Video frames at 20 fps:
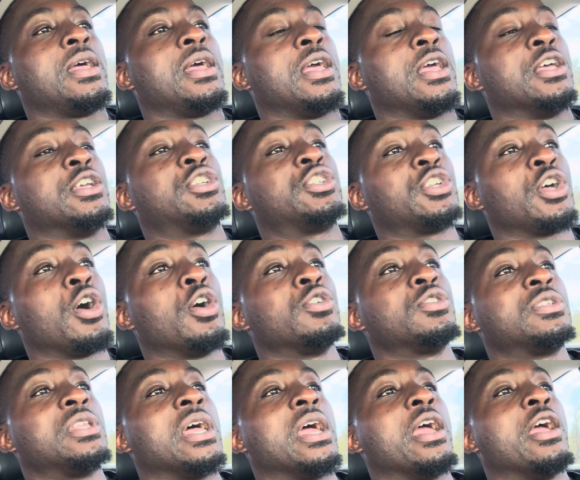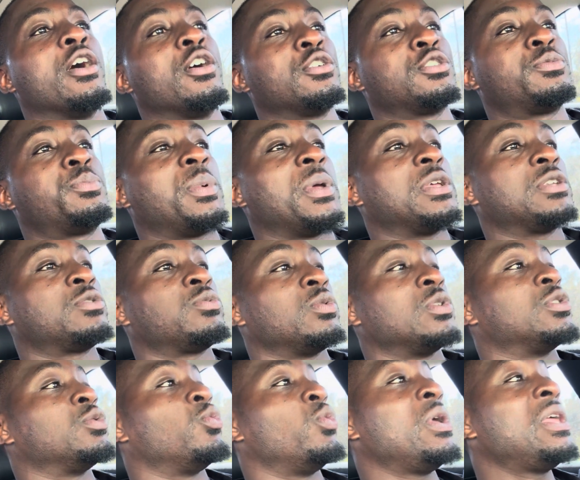it shows that L. Spence
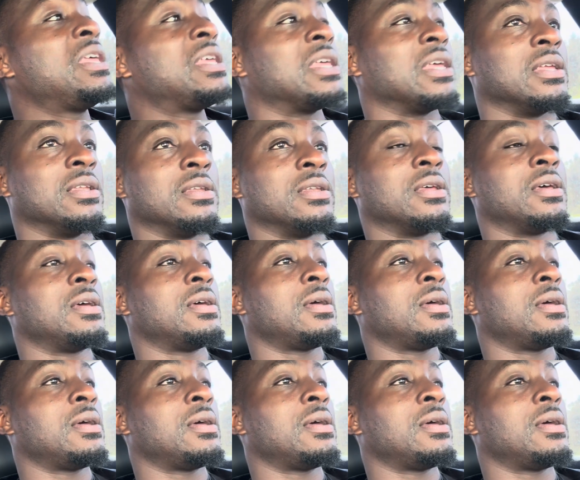was weakened